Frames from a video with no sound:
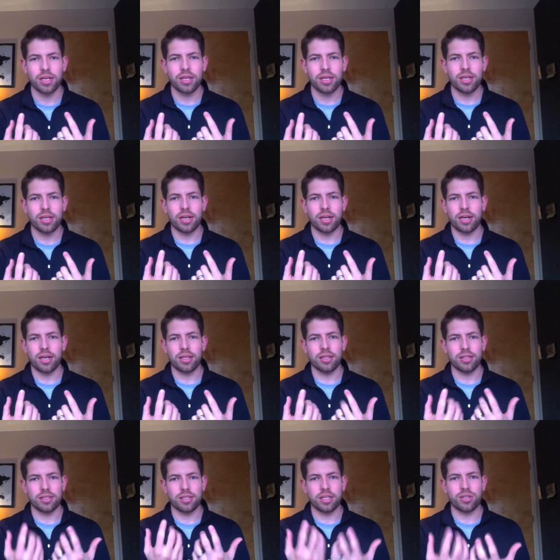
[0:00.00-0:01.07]
the
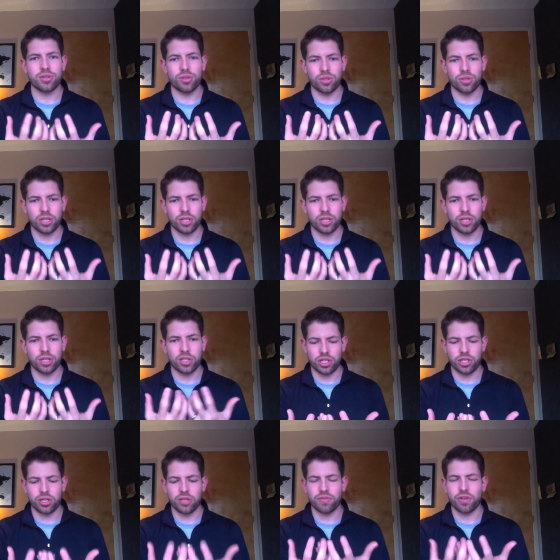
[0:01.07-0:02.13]
central
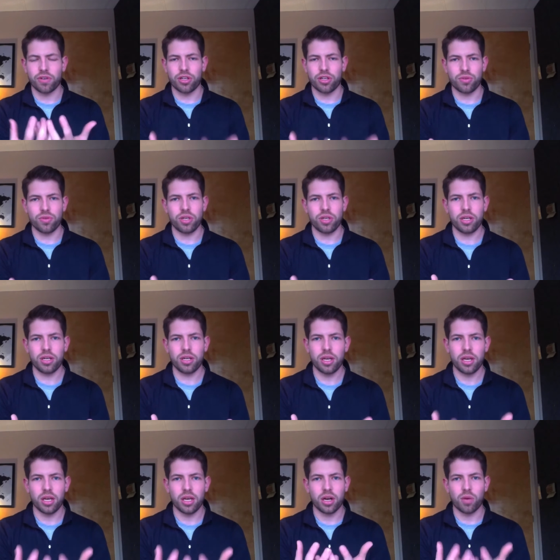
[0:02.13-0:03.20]
expression of our union
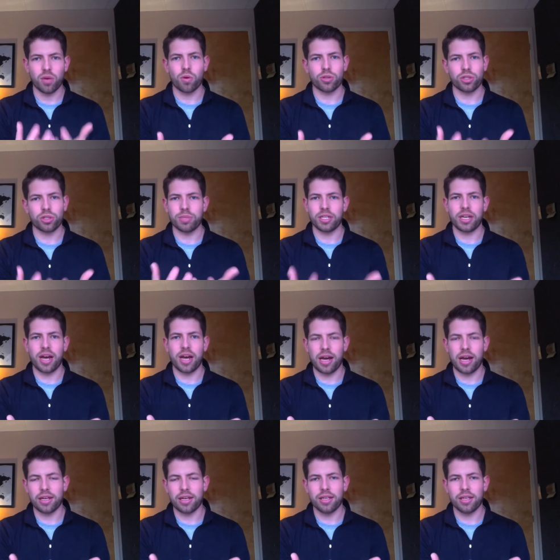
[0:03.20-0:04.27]
and our worship to God
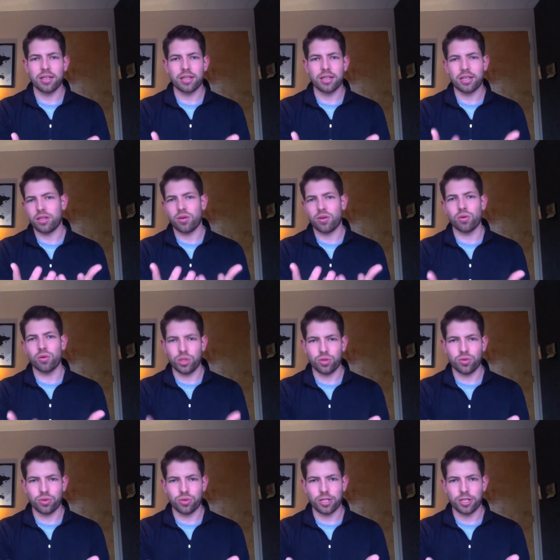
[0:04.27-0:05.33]
in the Holy
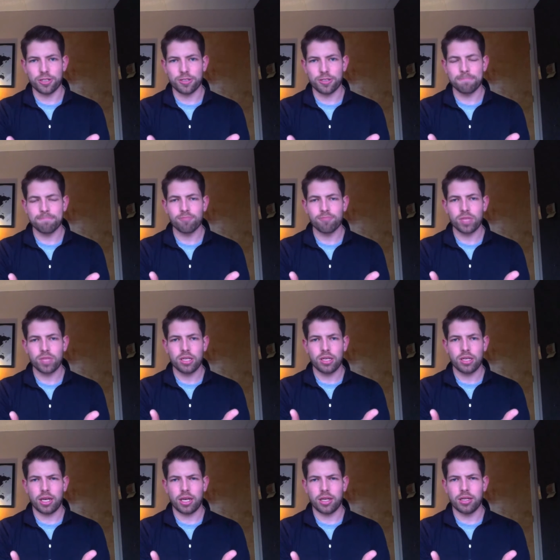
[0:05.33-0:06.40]
Eucharist.
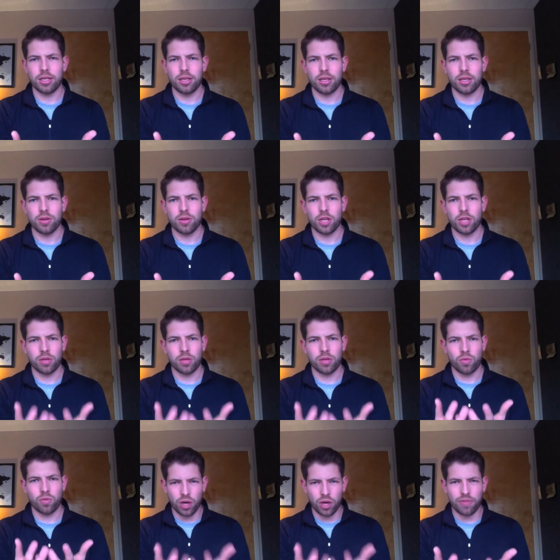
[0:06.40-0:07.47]
And one
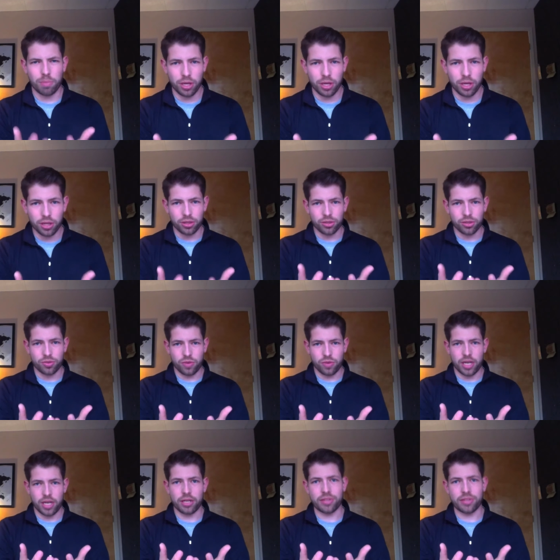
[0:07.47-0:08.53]
of our pillars, right,
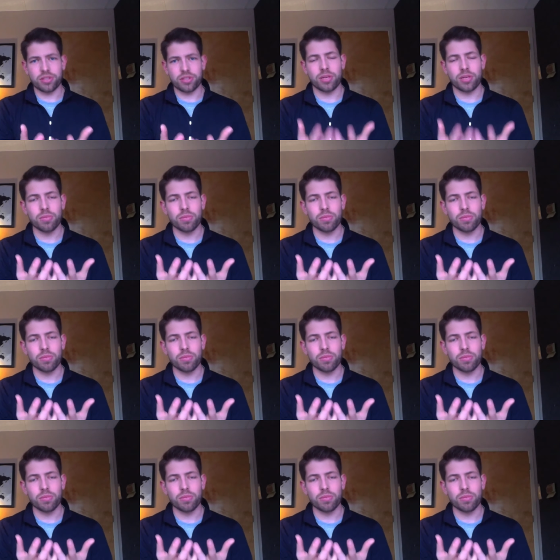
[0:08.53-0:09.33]
is communion.